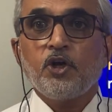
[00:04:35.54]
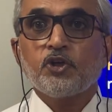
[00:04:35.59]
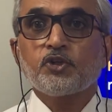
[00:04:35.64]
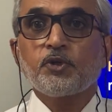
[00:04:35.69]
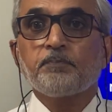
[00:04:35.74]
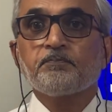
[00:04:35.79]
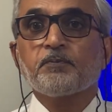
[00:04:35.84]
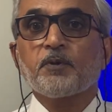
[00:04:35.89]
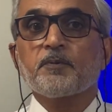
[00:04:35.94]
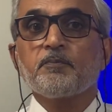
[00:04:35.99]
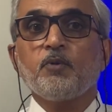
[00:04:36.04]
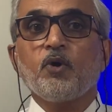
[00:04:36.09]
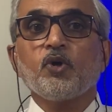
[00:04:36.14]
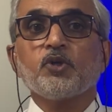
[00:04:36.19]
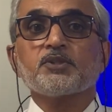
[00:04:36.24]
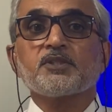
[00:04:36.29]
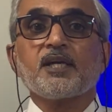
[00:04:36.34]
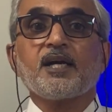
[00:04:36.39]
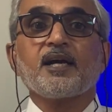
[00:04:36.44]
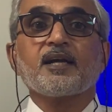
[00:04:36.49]
to
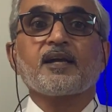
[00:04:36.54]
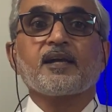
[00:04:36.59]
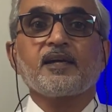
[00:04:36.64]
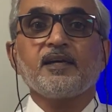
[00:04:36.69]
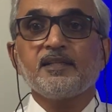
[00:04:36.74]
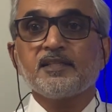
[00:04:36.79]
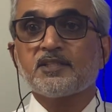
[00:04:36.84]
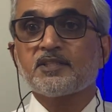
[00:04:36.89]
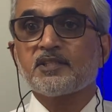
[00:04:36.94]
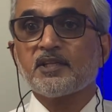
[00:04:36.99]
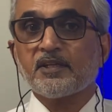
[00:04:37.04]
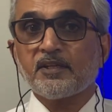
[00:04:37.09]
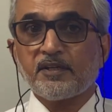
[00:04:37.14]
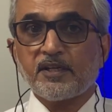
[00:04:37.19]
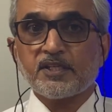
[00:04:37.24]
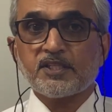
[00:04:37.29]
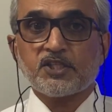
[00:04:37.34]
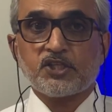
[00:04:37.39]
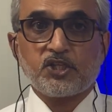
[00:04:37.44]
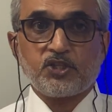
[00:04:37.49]
promote a culture and an
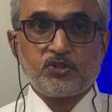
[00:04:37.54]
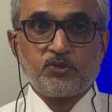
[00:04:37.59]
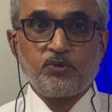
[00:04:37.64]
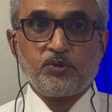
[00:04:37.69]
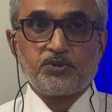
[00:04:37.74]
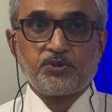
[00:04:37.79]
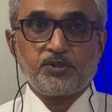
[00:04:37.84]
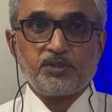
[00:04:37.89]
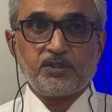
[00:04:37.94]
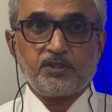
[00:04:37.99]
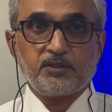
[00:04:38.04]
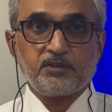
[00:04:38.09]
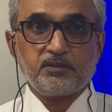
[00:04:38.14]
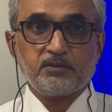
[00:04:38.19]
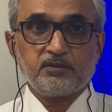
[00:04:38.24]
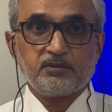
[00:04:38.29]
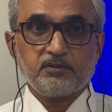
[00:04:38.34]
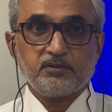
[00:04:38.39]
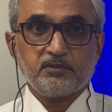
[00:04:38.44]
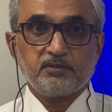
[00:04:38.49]
institution
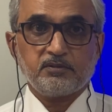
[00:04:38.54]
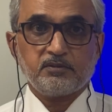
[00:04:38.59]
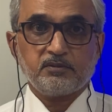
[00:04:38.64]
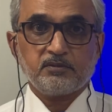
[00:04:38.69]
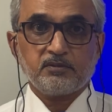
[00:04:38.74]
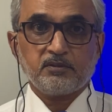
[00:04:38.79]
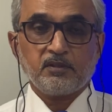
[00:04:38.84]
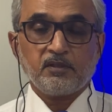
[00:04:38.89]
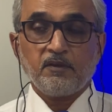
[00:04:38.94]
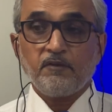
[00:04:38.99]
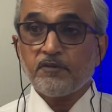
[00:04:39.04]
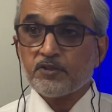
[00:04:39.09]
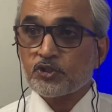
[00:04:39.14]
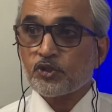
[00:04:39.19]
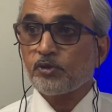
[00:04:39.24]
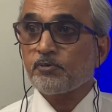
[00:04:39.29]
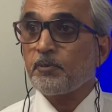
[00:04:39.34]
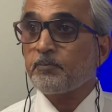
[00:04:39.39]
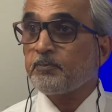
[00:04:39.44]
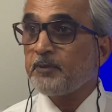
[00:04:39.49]
which
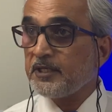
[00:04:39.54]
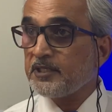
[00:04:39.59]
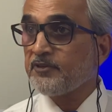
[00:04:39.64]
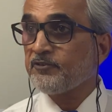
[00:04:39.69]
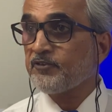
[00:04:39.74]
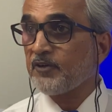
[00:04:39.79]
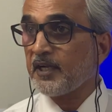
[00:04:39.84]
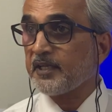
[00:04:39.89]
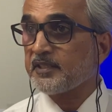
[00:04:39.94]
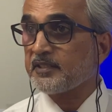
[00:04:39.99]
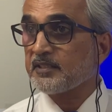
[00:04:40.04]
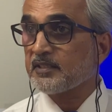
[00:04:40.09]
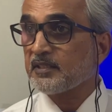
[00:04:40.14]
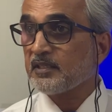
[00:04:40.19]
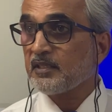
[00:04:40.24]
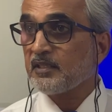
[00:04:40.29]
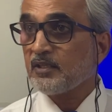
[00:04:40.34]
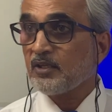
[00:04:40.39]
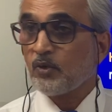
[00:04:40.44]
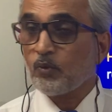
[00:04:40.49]
should be predefined.
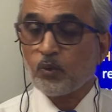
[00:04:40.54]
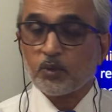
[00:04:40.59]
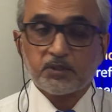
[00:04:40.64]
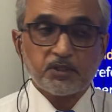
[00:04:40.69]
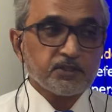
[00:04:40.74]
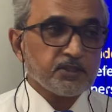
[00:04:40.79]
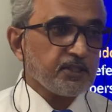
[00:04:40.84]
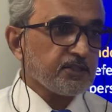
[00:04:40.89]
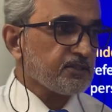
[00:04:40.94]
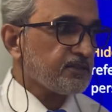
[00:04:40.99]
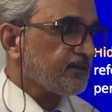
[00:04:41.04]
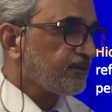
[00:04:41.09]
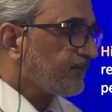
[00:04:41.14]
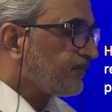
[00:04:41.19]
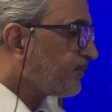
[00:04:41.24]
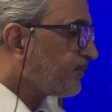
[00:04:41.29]
What's this?